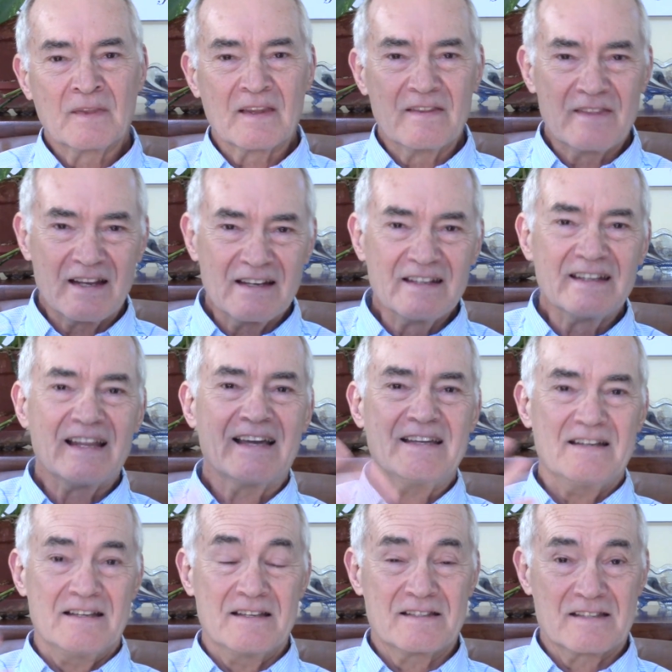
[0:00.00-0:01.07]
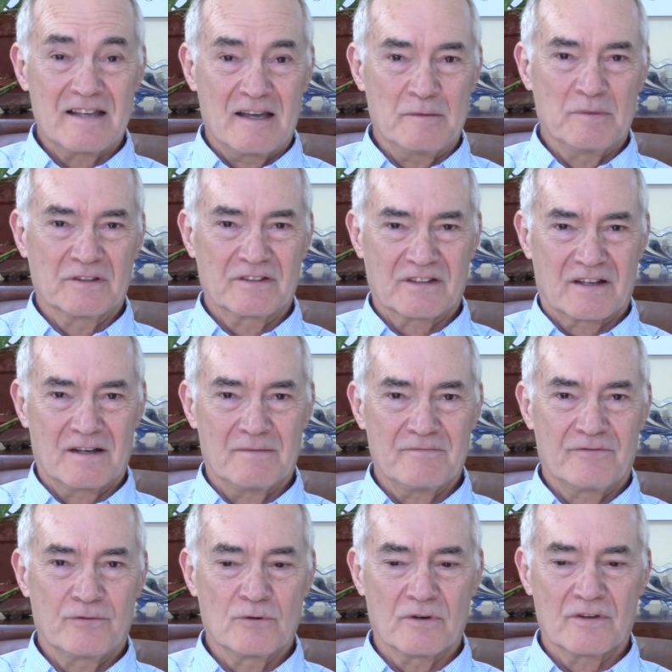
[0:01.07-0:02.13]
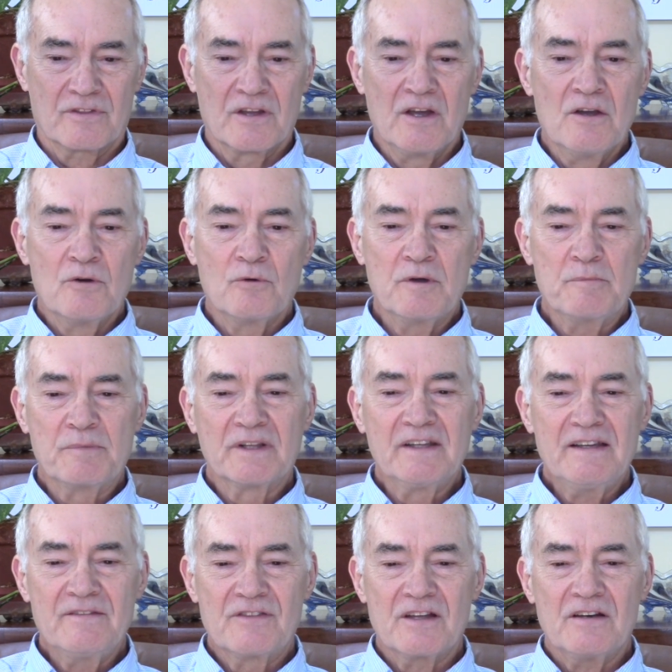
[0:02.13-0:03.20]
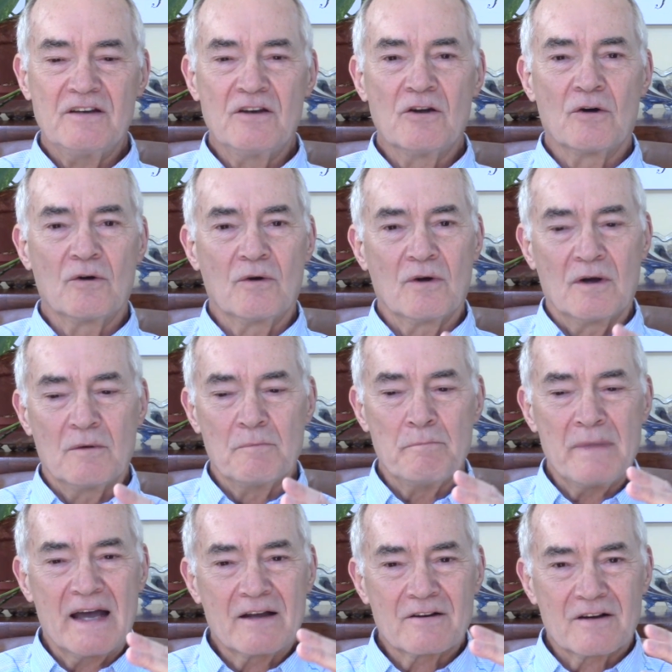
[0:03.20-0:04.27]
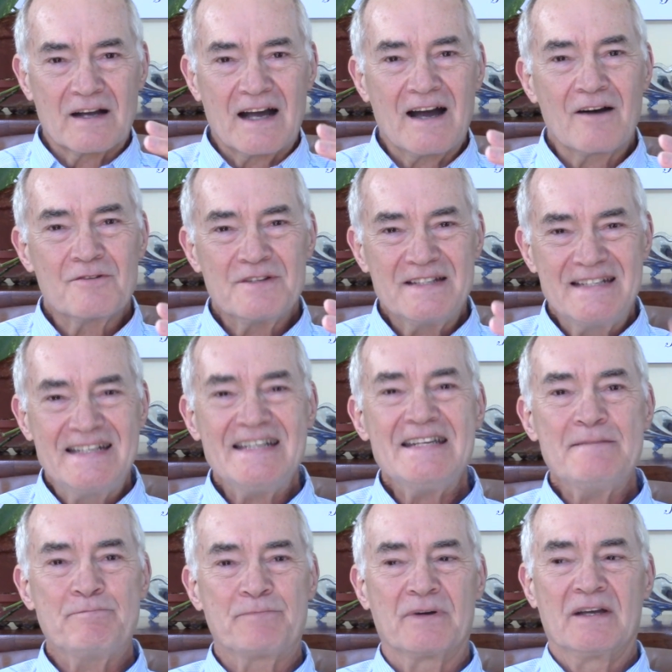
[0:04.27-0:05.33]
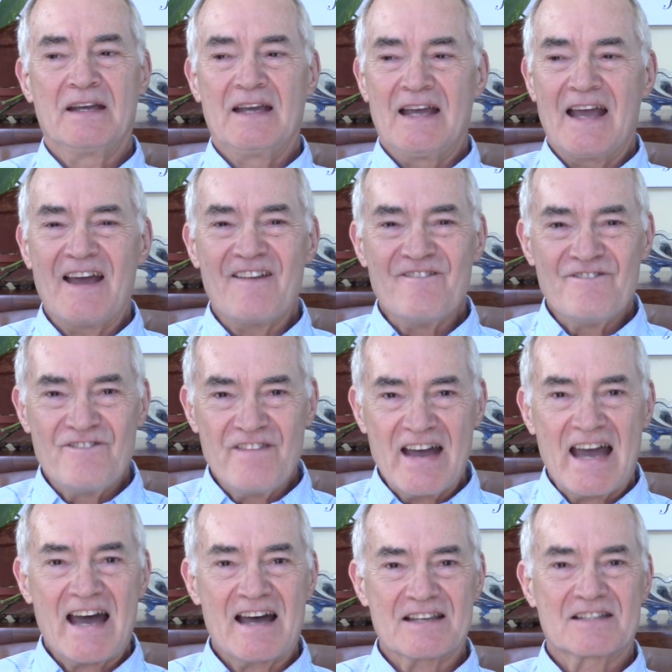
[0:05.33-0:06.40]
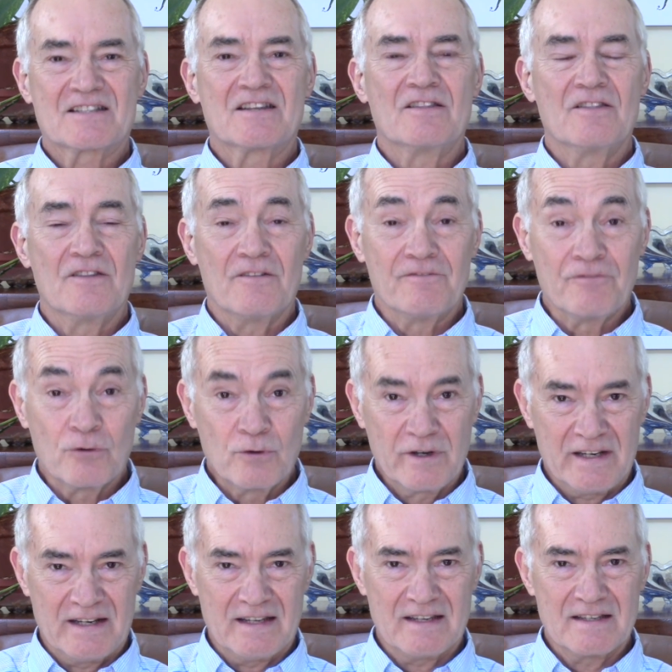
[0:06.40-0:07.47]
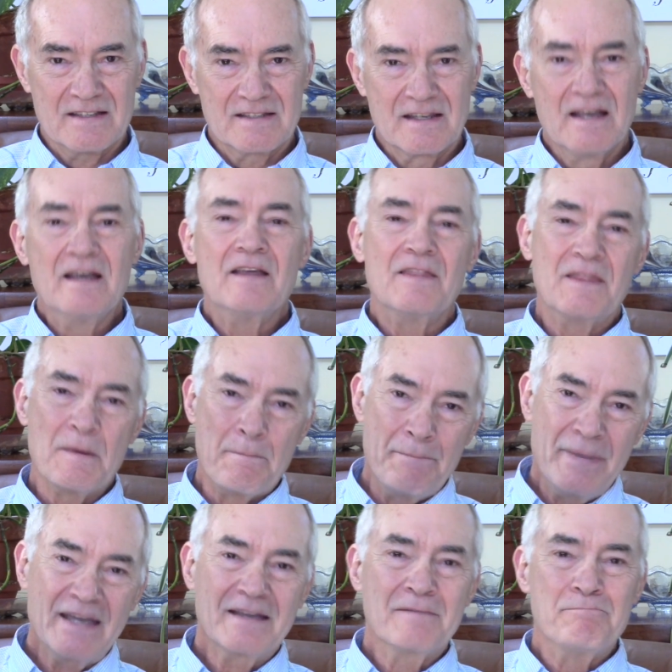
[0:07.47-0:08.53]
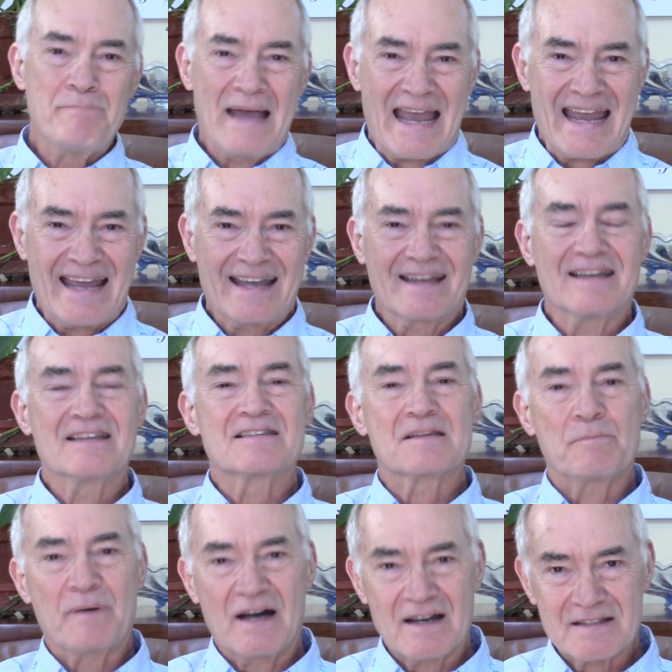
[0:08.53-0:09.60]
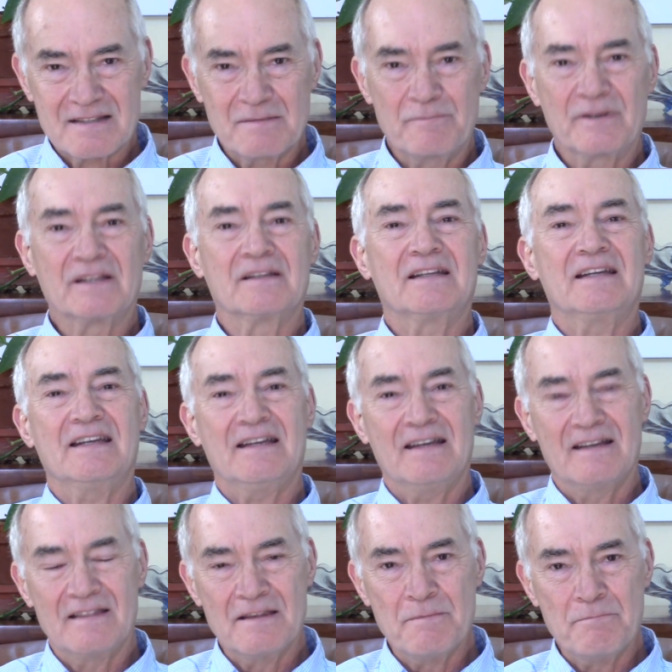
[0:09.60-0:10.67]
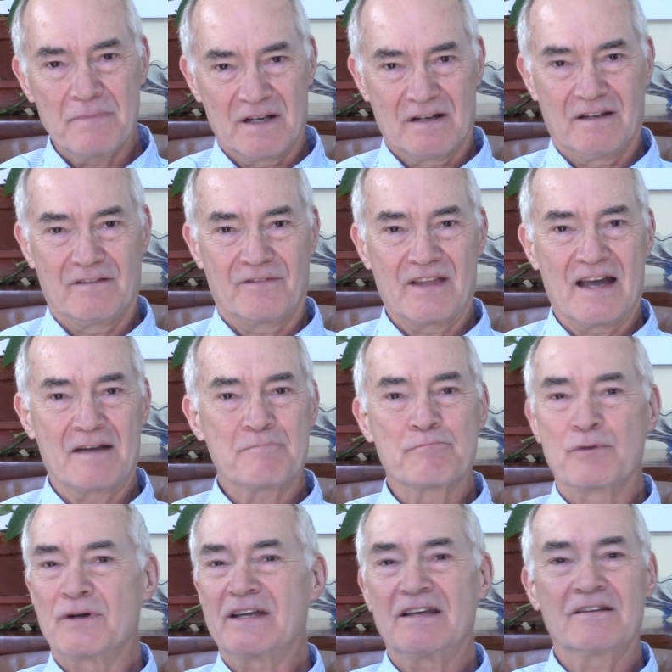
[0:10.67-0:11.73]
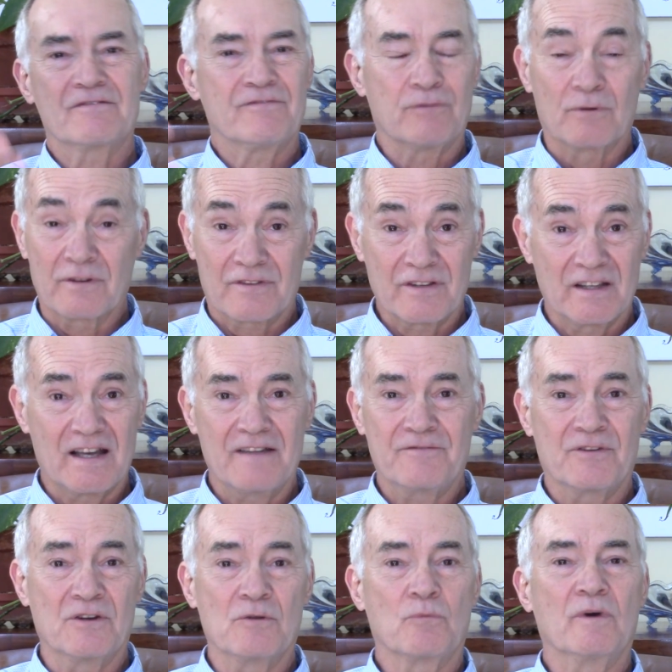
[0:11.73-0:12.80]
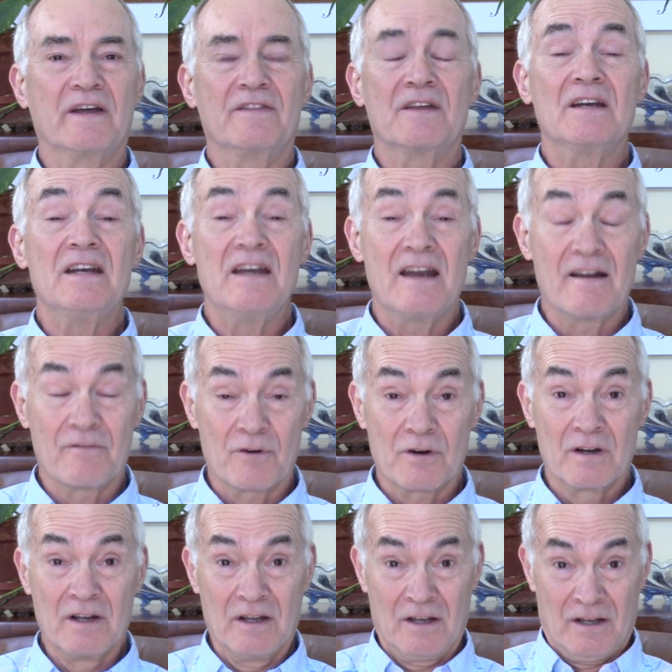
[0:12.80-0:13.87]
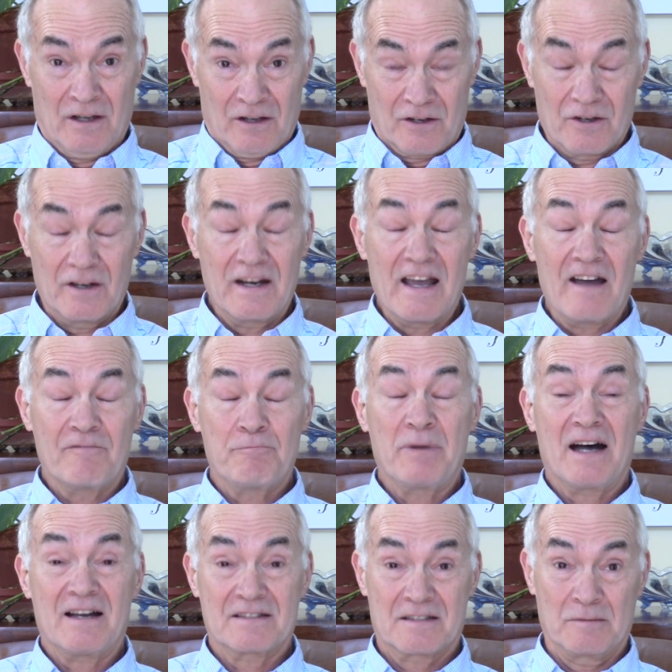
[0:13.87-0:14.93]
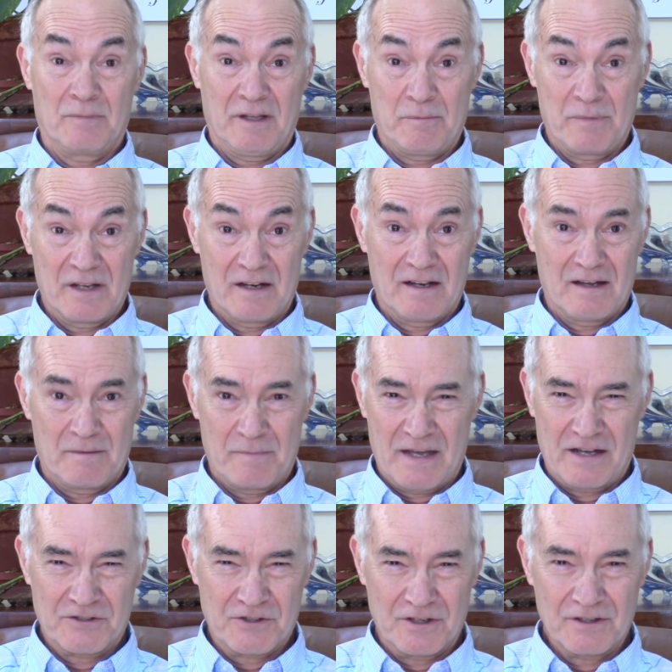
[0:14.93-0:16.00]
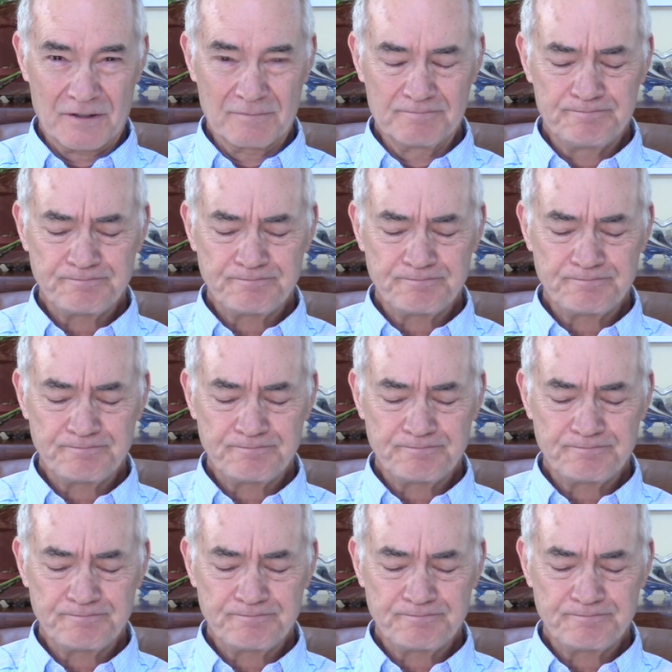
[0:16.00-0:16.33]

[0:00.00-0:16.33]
that light is able to come forth. We believe that no matter how deep and vast the void is, the Big Bang is a possibility in the middle of that, bringing forth life in a way that never could have possibly been imagined.